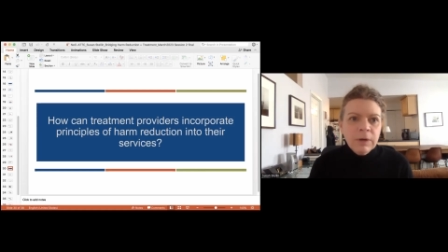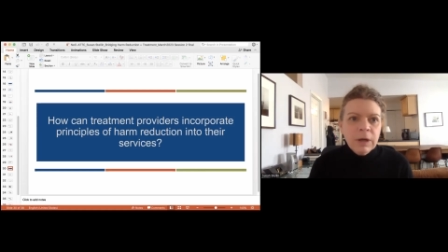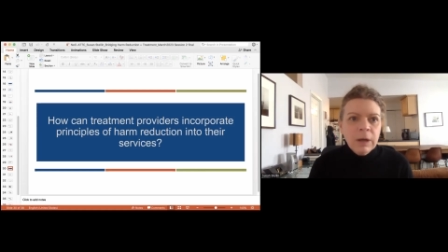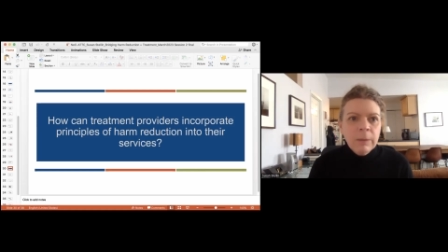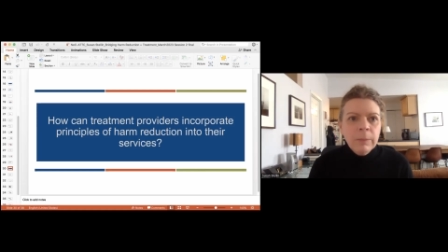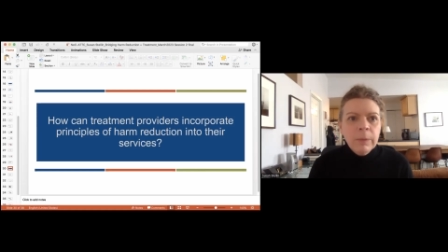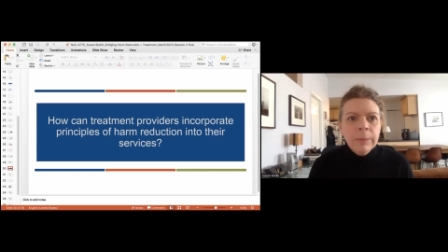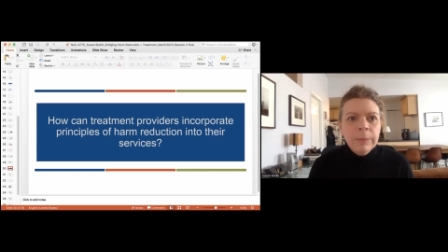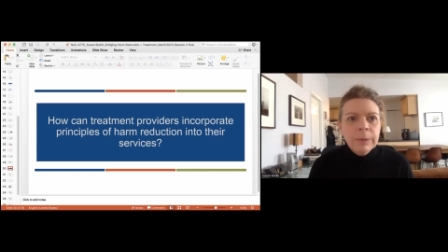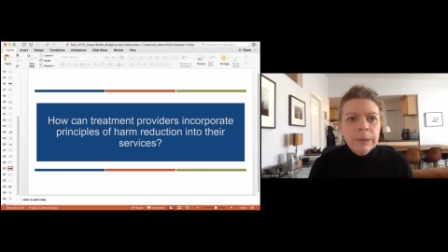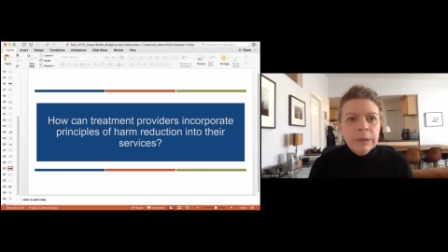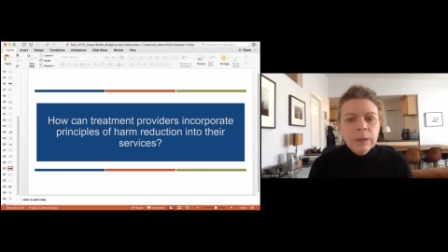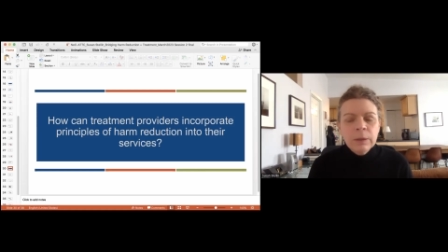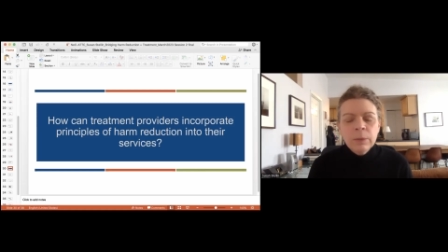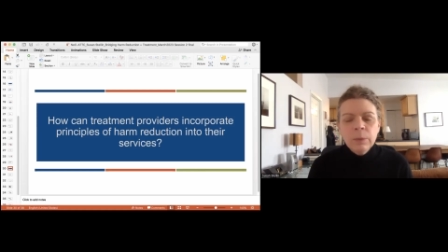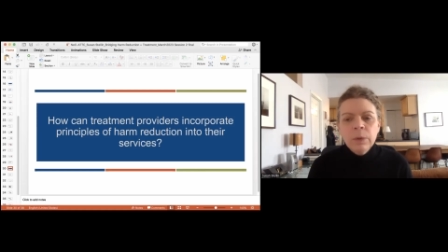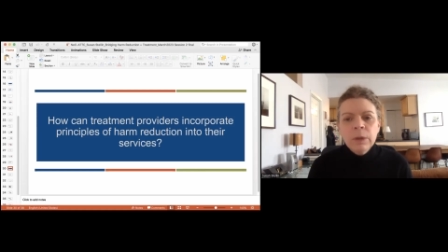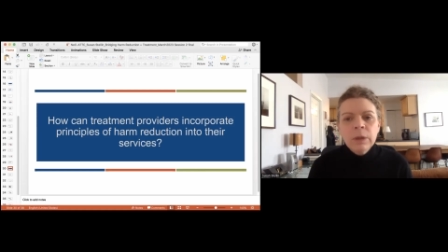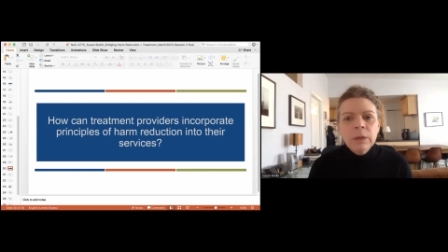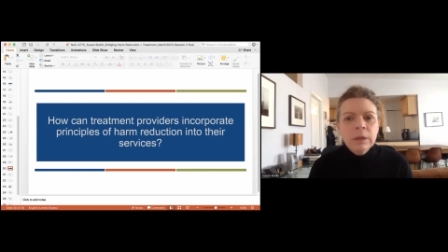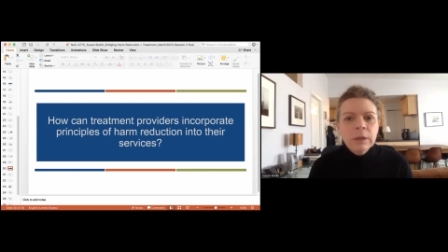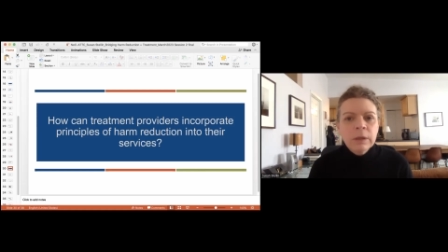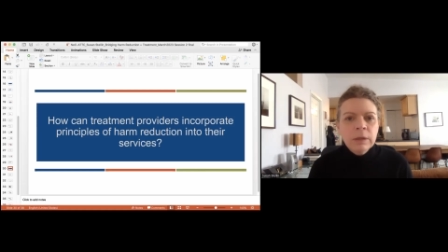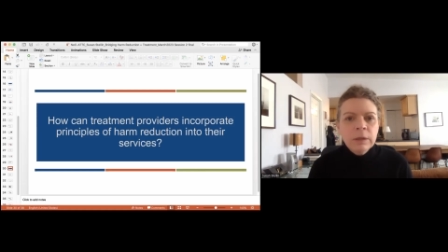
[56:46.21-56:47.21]
come up in the
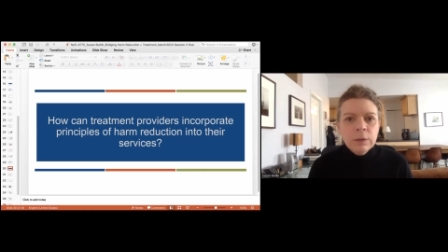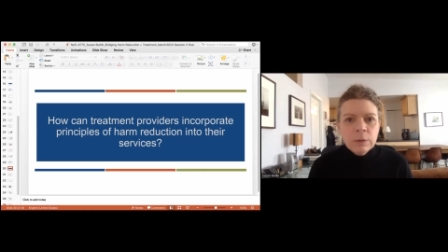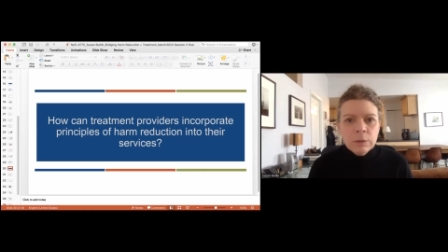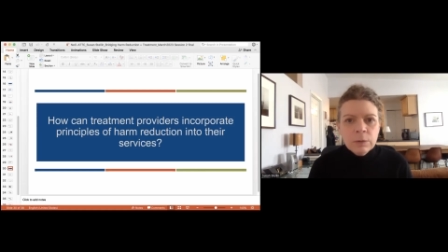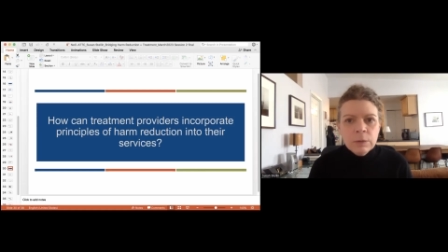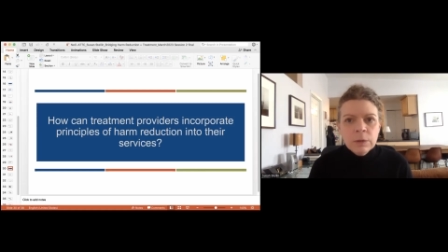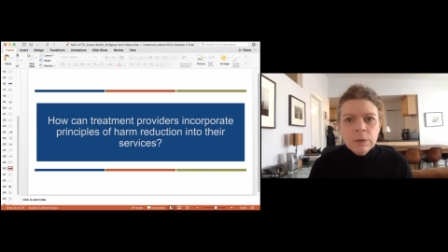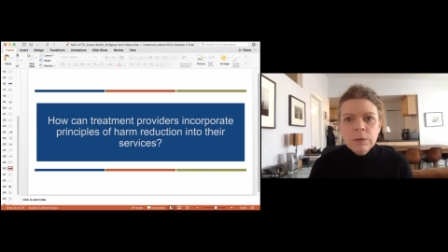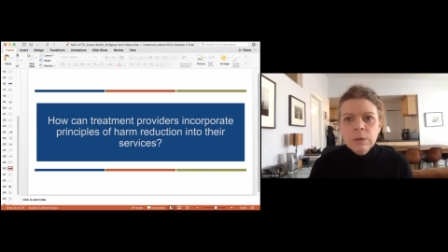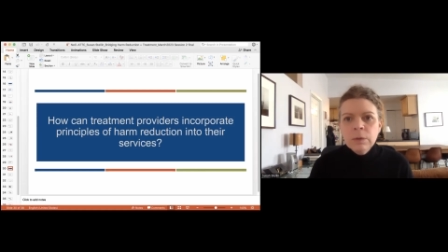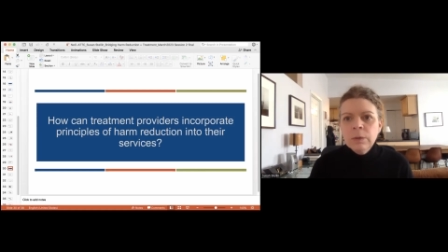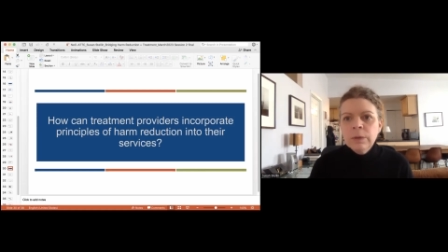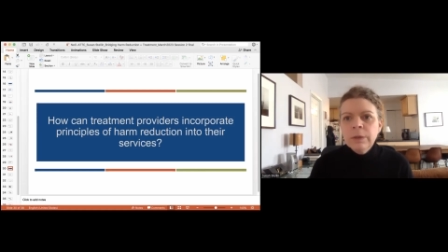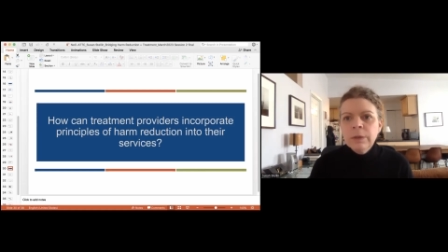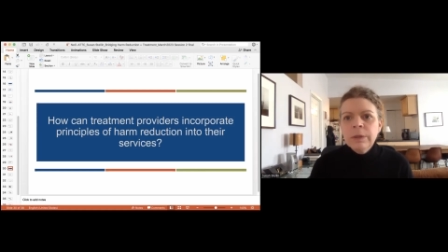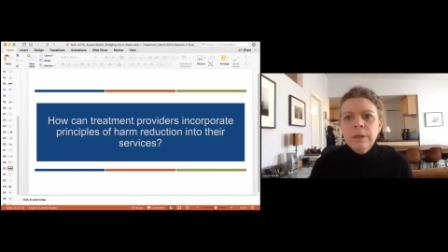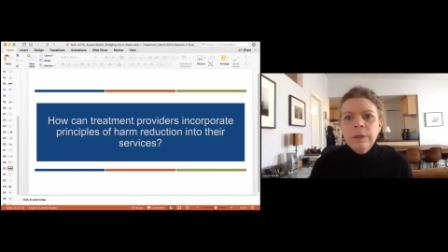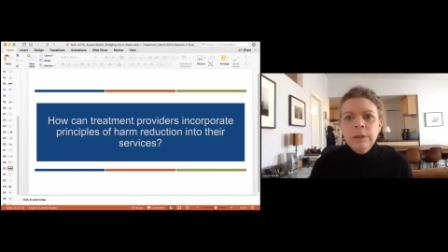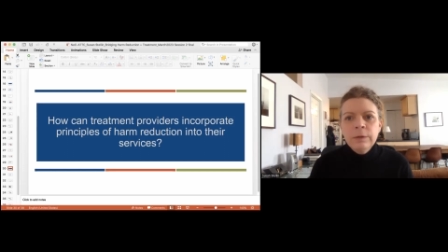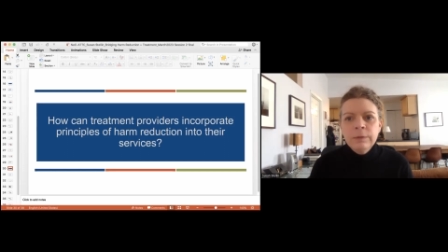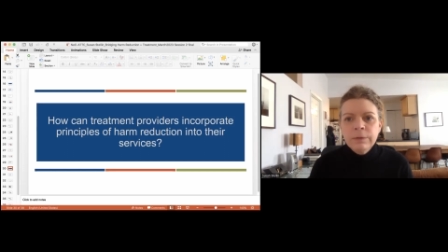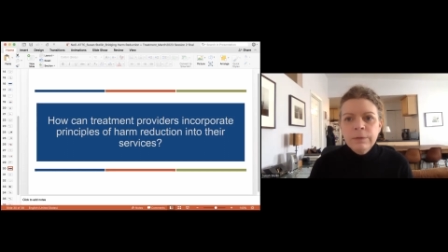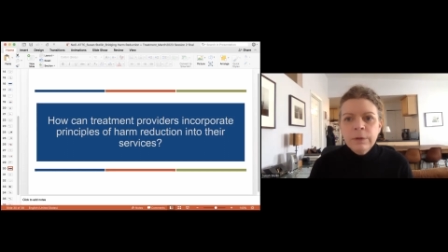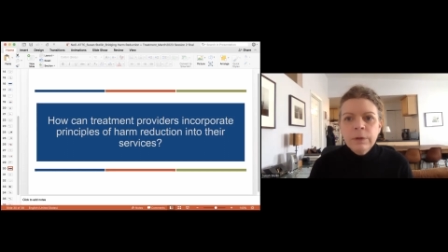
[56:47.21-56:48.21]
work that you do or that you've